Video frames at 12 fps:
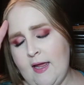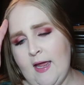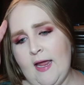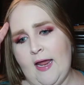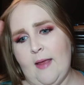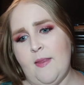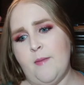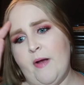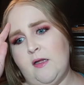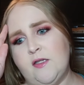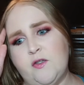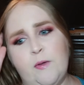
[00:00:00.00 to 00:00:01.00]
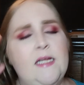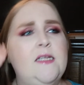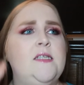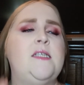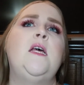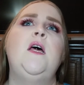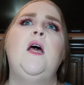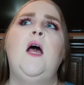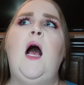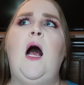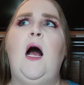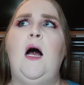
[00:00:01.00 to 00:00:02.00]
And the Bella twins
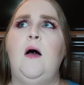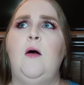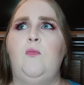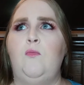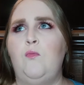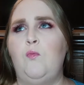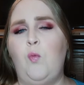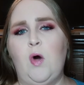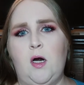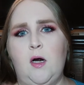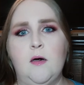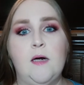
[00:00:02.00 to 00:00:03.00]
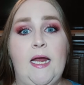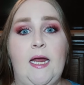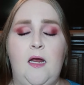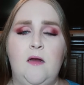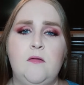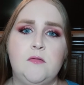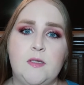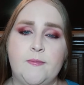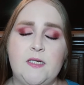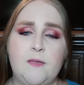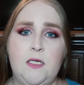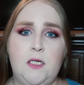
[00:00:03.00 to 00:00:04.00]
were a
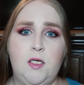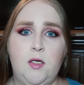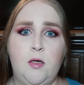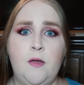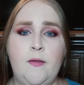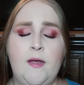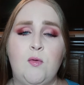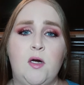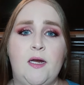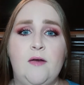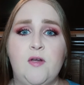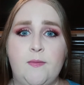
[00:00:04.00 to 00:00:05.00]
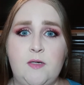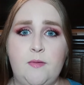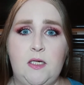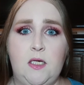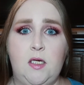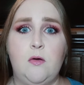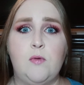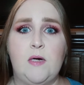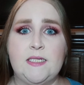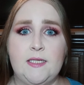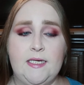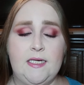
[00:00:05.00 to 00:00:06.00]
WWE, they were in WWE
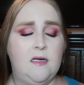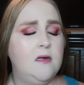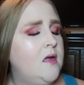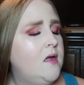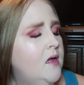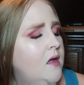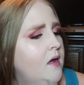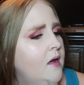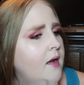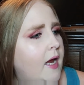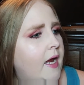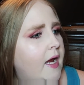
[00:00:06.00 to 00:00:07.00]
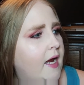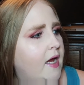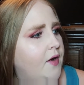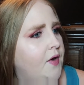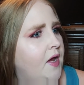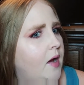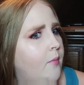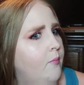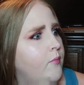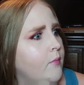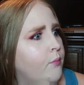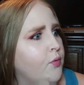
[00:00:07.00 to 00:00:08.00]
wrestling, and
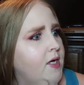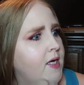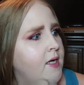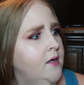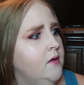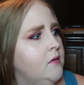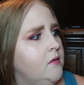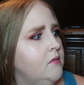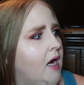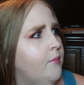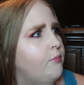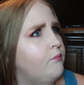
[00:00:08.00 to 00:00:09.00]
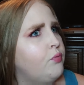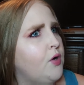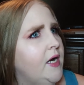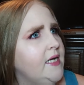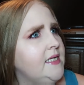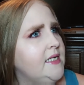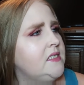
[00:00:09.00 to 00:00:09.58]
Brie got pregnant